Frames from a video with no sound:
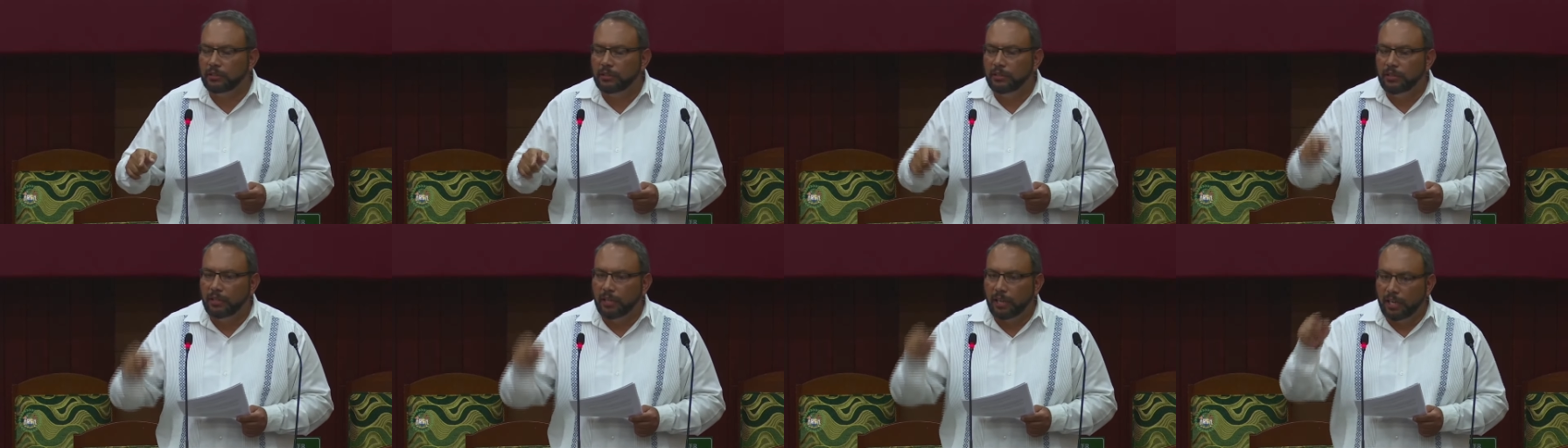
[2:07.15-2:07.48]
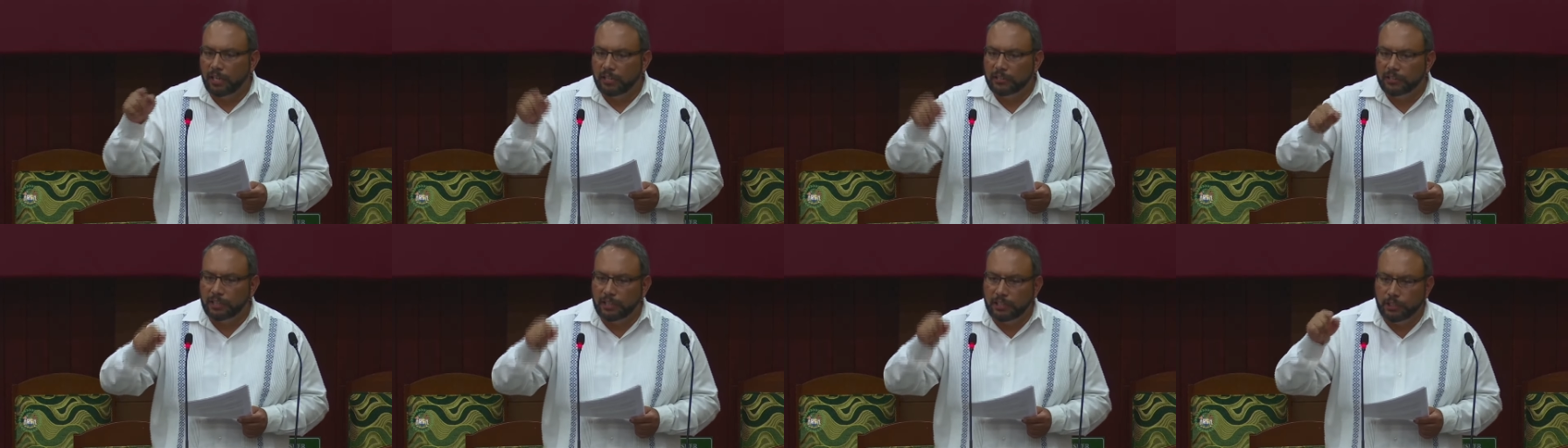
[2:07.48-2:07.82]

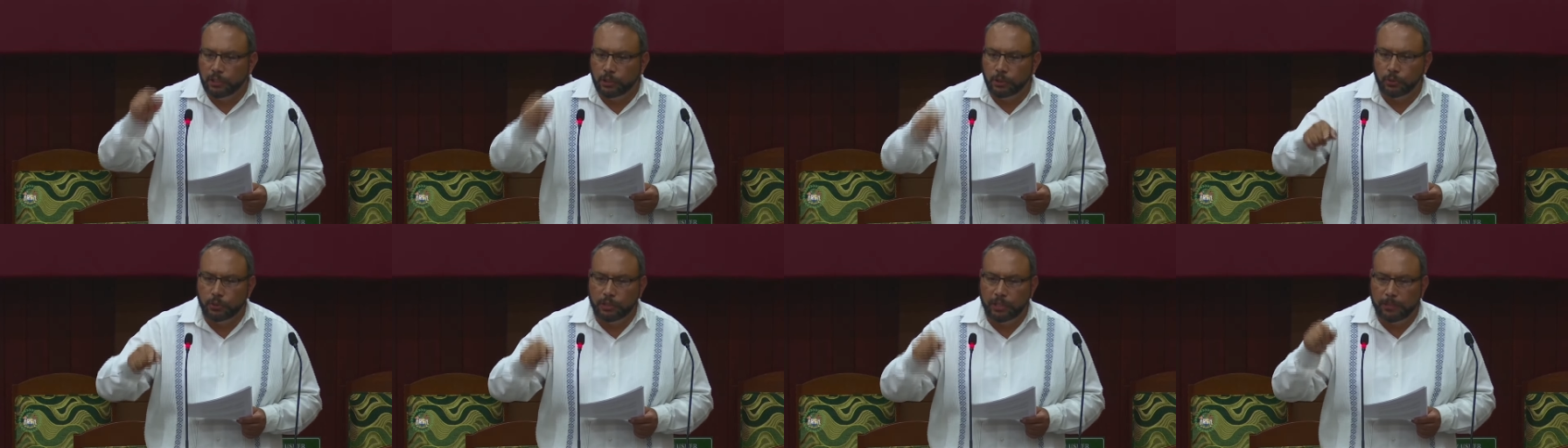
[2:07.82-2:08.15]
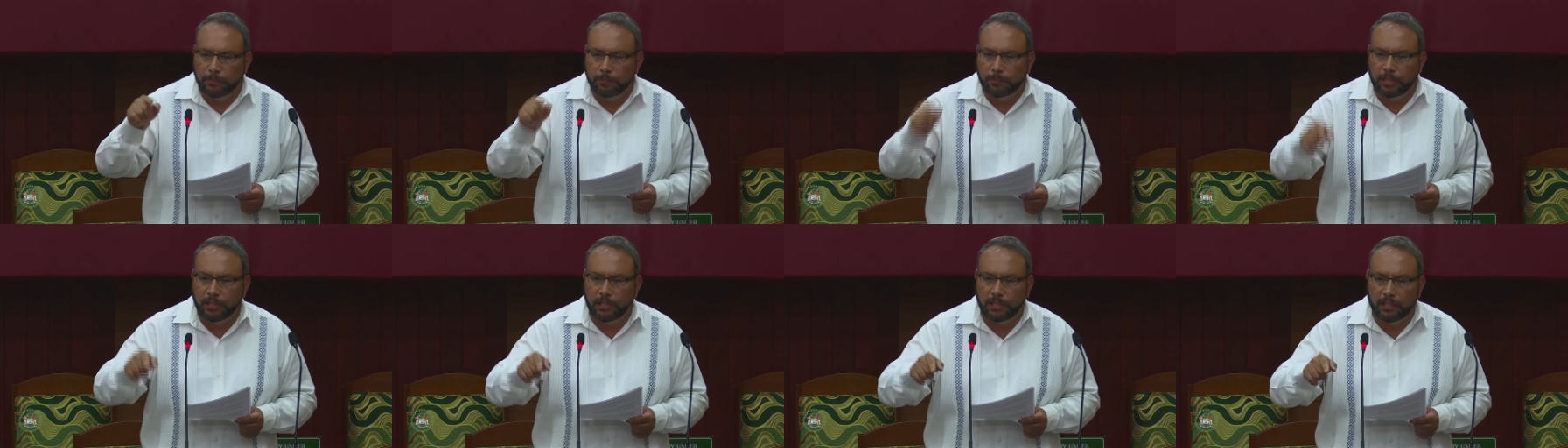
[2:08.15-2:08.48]
Under the
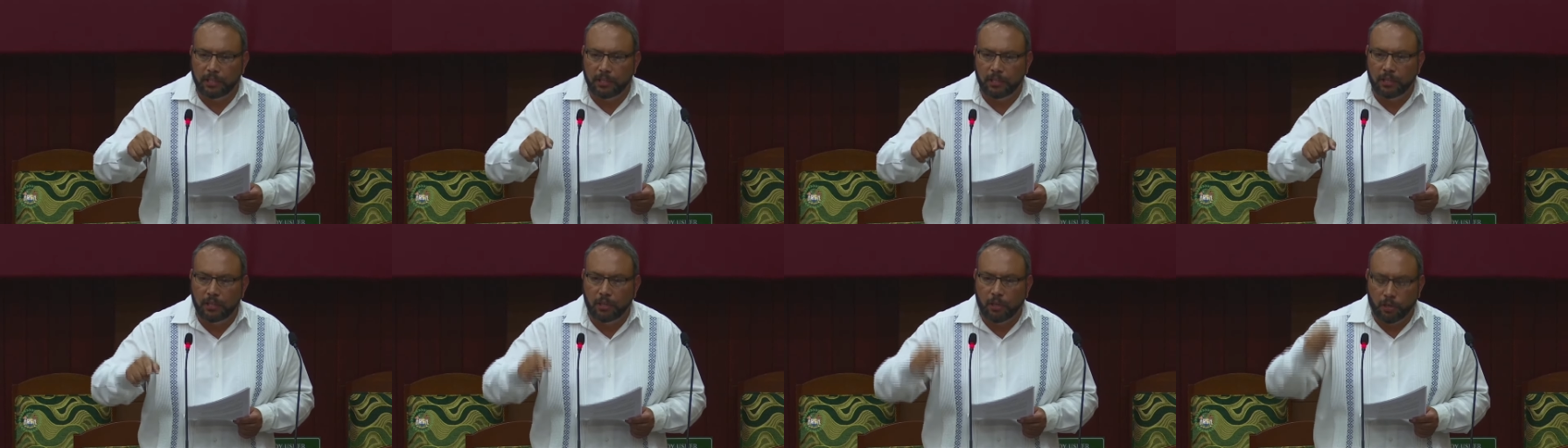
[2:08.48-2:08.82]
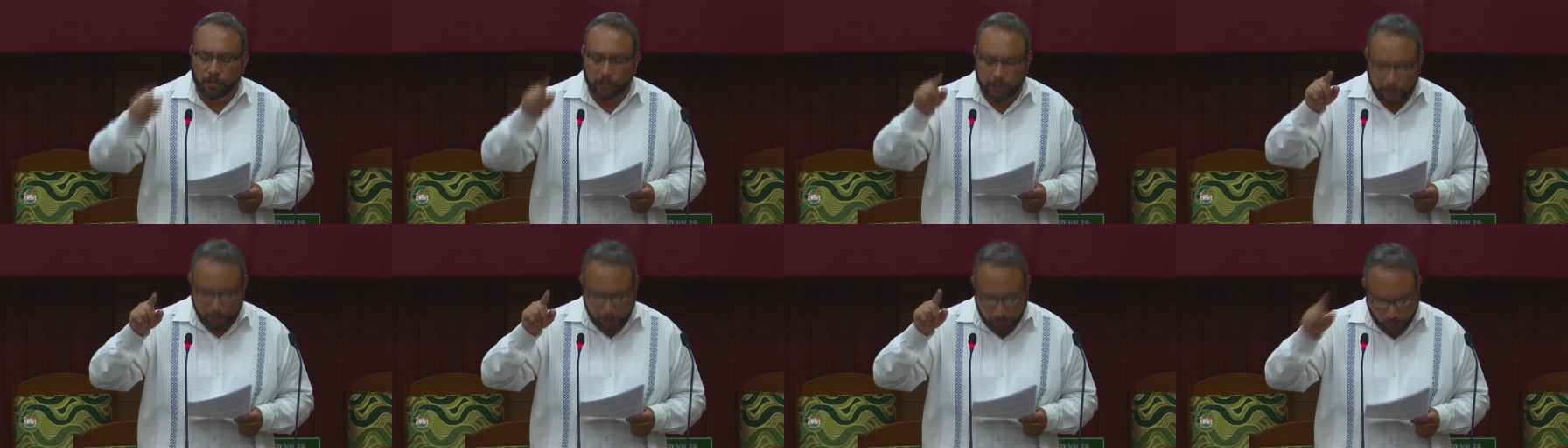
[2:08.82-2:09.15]
UDP,
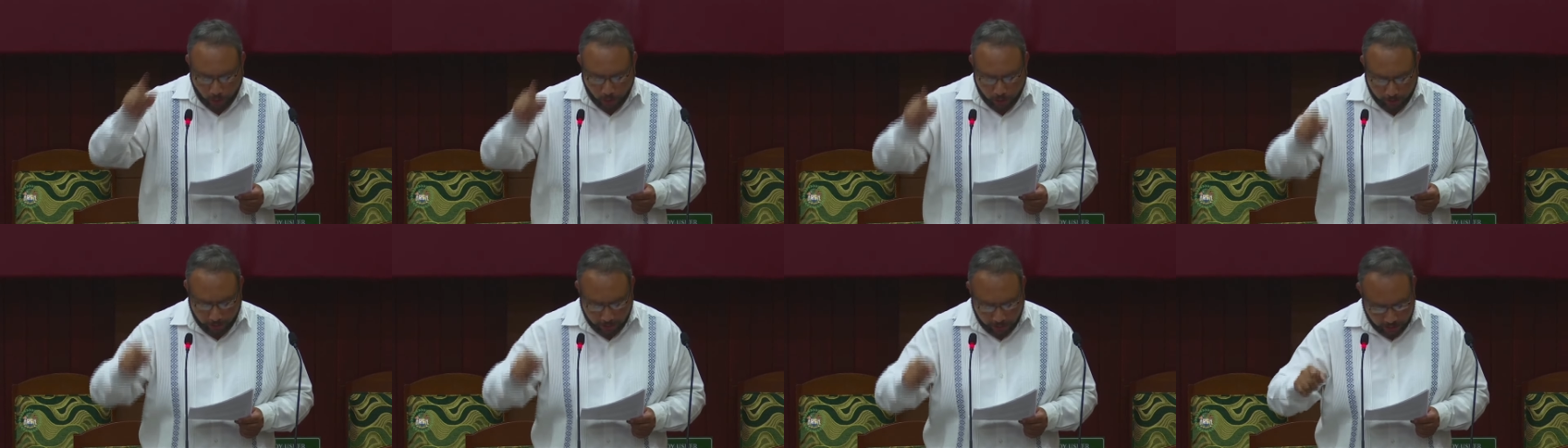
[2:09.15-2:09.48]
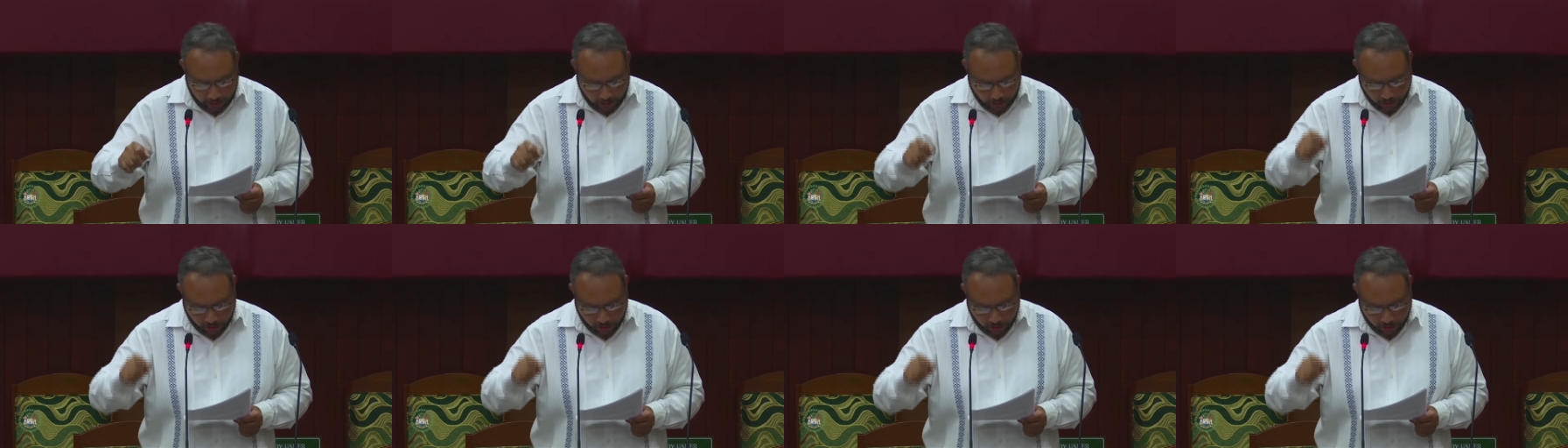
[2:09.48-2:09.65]
unemployment